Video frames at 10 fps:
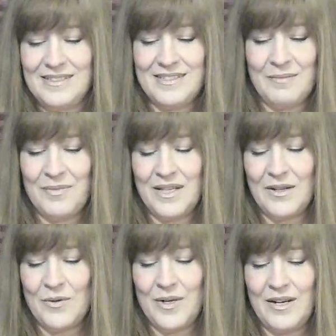something
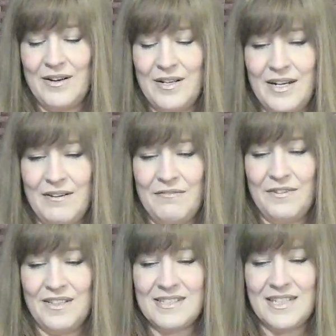going on here
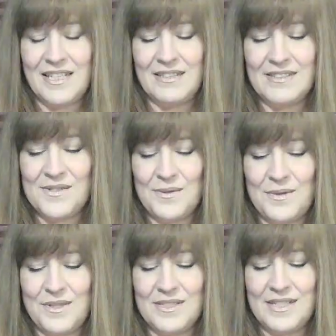for this King of
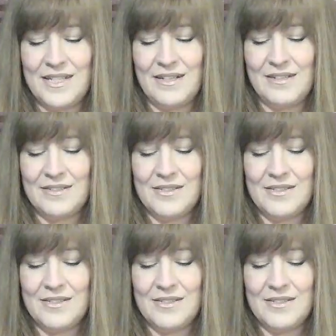Swords here.